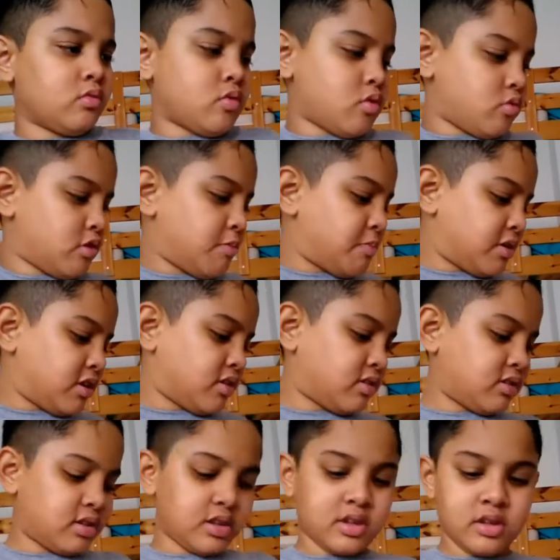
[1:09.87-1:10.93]
Well, rip it
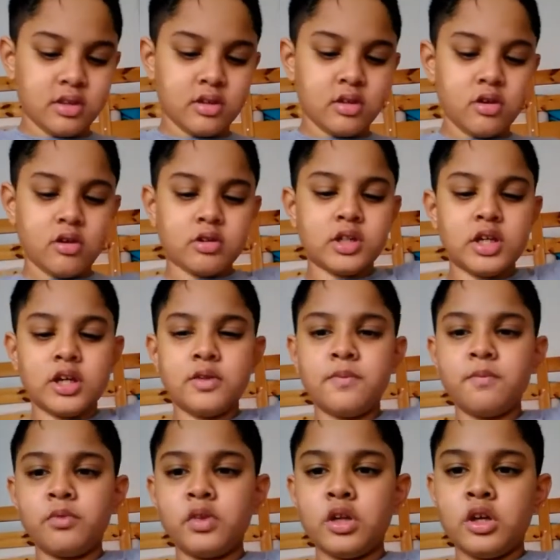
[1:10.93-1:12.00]
is.
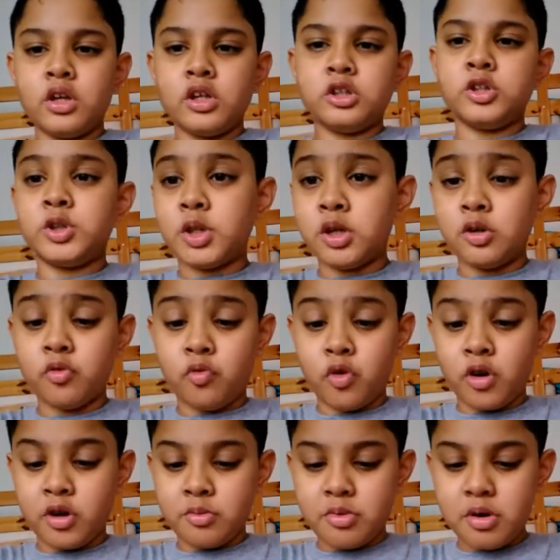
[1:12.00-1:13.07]
Okay, so
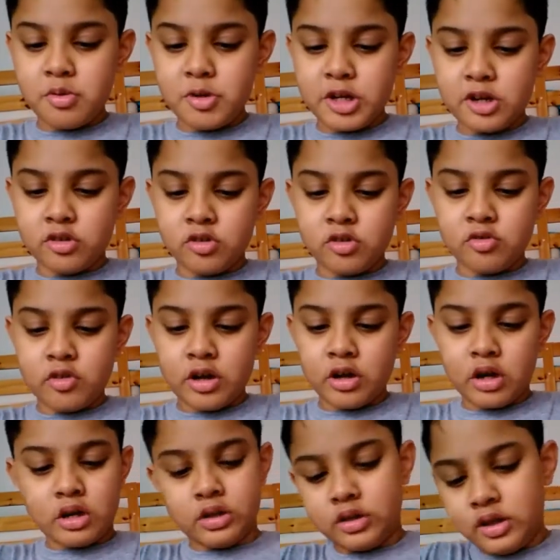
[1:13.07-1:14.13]
for the moment of truth, I
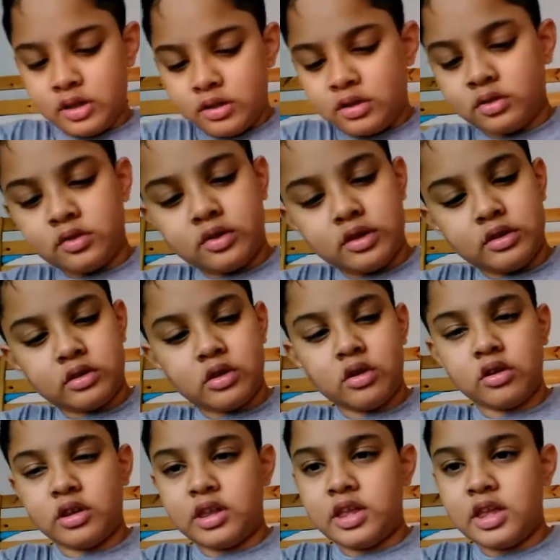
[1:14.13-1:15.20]
got this. It's
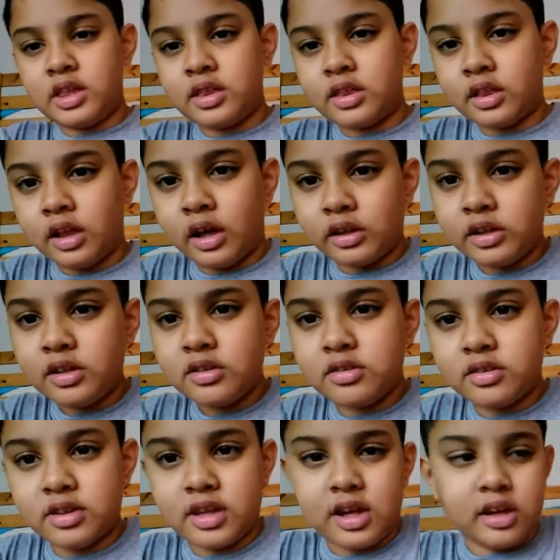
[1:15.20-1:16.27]
called, I think
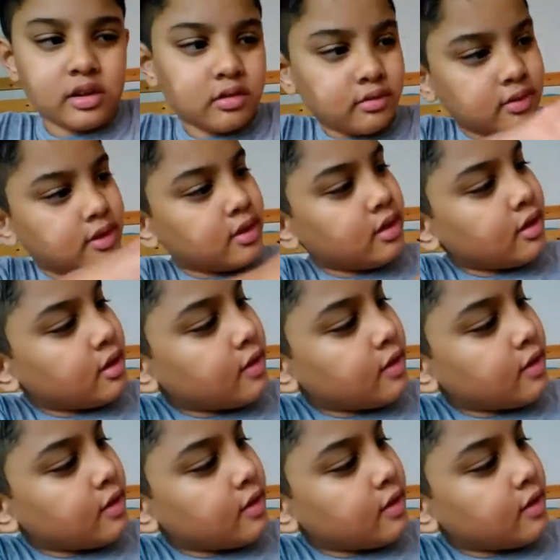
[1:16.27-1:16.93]
it's Get.